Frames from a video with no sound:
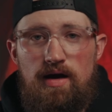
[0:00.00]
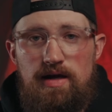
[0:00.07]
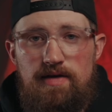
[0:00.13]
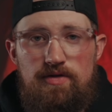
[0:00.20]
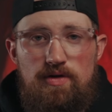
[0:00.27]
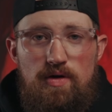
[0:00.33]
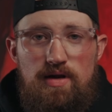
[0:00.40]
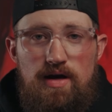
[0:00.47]

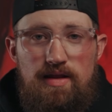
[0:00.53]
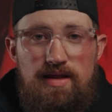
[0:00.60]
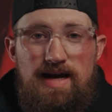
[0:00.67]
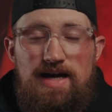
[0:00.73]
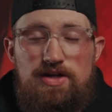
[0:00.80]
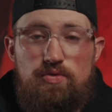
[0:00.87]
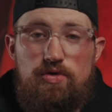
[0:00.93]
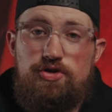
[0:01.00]
even though a lot of the
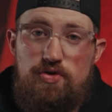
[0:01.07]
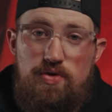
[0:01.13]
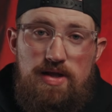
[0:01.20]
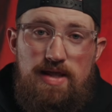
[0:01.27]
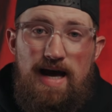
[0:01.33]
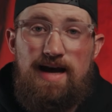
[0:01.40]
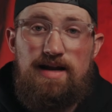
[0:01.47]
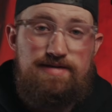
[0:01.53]
guys were
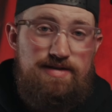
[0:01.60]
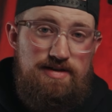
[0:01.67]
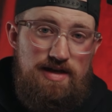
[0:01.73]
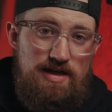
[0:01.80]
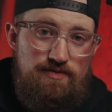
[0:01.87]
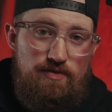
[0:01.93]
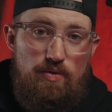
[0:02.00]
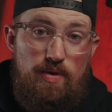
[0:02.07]
doing that and
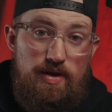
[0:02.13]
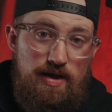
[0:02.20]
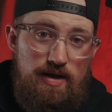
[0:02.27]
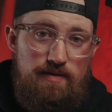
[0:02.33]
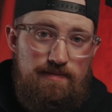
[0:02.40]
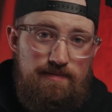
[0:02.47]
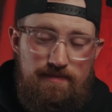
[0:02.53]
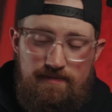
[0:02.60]
successful with it.
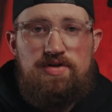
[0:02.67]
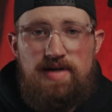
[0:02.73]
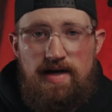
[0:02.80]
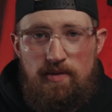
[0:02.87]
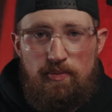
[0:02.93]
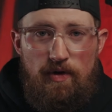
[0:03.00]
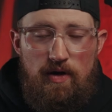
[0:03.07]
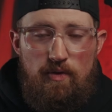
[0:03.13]
The
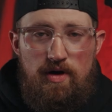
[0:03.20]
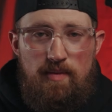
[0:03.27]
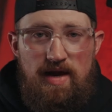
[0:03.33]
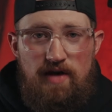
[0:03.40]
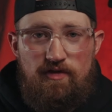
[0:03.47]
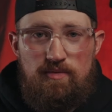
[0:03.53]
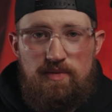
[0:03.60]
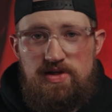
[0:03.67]
second point I want to
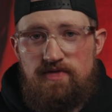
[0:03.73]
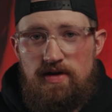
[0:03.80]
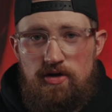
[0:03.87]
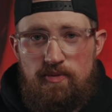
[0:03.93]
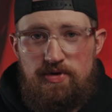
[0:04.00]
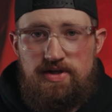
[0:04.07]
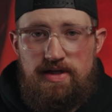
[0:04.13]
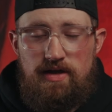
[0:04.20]
make from this video
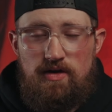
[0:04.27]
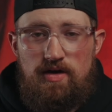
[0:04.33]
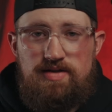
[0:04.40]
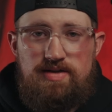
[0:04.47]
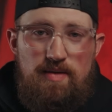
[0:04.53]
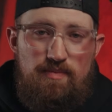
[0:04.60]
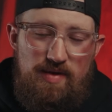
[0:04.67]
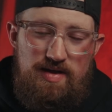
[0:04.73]
in particular
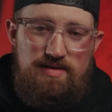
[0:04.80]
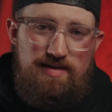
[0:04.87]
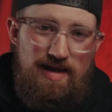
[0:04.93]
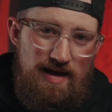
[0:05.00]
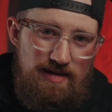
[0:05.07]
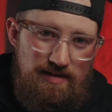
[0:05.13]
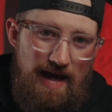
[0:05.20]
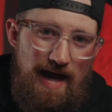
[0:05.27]
is I missed
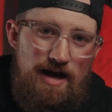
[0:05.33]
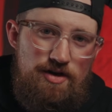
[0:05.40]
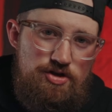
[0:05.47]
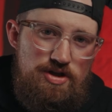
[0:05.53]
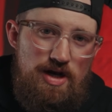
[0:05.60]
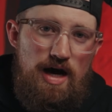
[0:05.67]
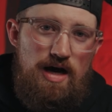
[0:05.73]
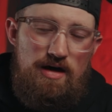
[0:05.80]
that last
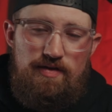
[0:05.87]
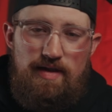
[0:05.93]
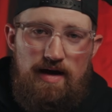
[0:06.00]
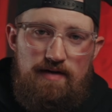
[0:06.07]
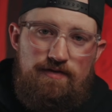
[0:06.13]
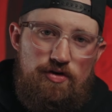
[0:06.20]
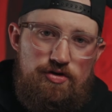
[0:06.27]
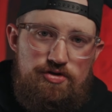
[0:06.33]
shot on
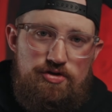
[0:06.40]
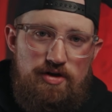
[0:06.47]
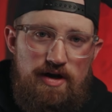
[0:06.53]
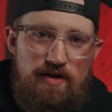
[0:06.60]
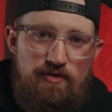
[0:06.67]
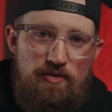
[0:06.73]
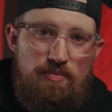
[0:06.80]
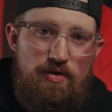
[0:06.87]
that first
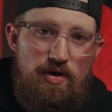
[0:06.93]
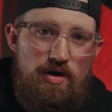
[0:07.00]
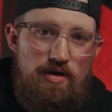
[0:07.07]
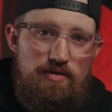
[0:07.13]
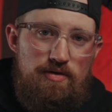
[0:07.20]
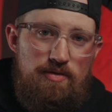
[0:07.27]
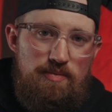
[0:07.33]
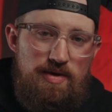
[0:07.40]
string from
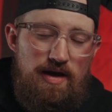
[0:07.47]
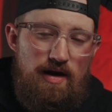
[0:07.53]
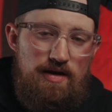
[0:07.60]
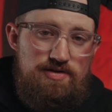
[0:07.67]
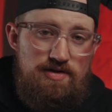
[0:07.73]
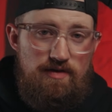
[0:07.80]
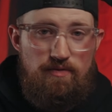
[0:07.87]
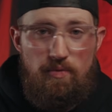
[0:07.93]
prone
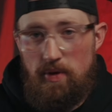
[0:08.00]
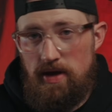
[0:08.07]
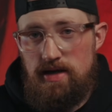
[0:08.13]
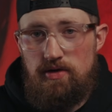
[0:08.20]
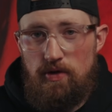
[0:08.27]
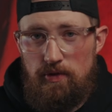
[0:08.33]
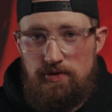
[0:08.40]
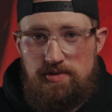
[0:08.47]
because of
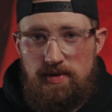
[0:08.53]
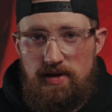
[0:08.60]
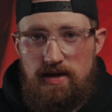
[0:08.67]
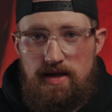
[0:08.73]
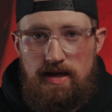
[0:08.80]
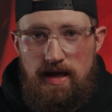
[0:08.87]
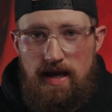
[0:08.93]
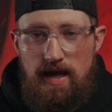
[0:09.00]
wind
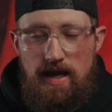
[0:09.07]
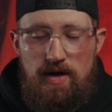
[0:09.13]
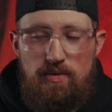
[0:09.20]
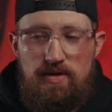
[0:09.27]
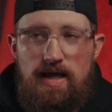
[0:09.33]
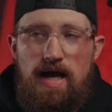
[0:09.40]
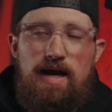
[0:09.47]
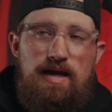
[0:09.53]
ultimately, and
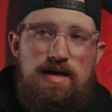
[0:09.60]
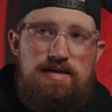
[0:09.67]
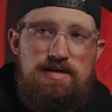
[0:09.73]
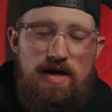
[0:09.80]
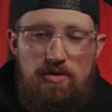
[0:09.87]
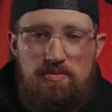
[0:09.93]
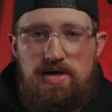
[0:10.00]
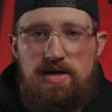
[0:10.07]
what that can
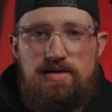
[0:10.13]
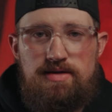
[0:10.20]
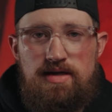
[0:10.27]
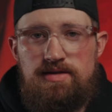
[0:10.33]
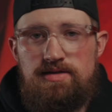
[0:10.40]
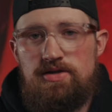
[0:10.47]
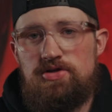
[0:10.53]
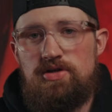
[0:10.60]
tell me is I
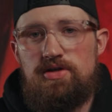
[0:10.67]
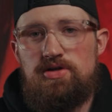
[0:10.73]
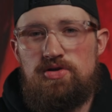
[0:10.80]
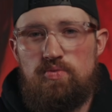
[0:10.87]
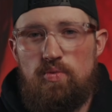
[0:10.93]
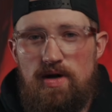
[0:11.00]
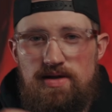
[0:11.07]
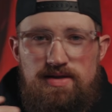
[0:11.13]
essentially
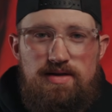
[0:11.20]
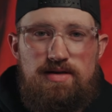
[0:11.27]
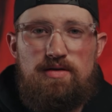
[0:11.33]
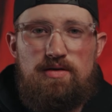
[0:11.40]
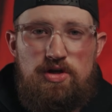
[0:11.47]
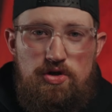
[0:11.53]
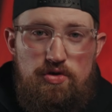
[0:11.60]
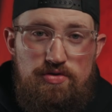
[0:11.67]
just wasn't
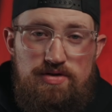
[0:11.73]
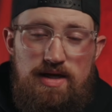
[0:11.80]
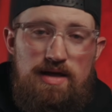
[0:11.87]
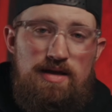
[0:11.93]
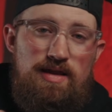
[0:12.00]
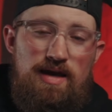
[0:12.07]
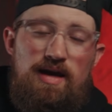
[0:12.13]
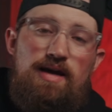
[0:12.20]

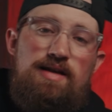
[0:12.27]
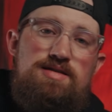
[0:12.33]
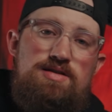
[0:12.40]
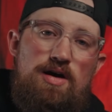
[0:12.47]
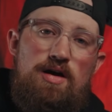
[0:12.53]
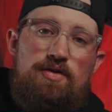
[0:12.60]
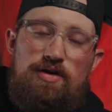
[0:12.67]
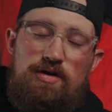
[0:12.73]
using the hits
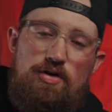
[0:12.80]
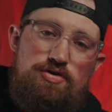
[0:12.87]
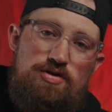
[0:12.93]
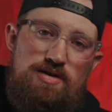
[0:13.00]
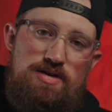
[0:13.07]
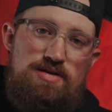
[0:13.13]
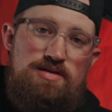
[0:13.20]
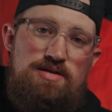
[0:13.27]
on the closer
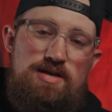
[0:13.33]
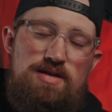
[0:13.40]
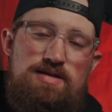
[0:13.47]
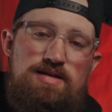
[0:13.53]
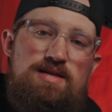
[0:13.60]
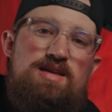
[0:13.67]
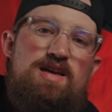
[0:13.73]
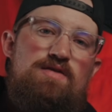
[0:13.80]
distances
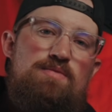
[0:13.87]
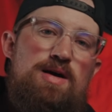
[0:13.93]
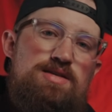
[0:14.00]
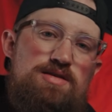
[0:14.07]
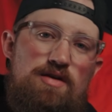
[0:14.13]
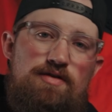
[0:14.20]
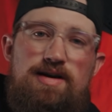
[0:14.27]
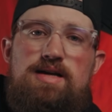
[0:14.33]
to give
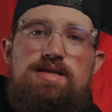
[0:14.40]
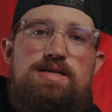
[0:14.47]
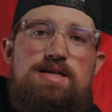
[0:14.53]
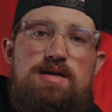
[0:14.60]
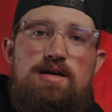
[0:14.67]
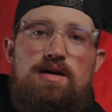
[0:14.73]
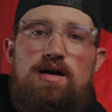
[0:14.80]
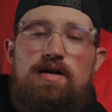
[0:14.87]
myself an
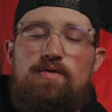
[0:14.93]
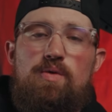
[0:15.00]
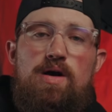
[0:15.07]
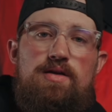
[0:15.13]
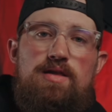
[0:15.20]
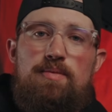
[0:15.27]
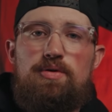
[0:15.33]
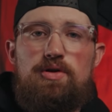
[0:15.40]
idea of
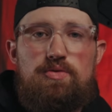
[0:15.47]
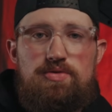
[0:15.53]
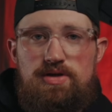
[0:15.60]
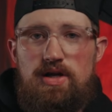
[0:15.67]
where that bullet was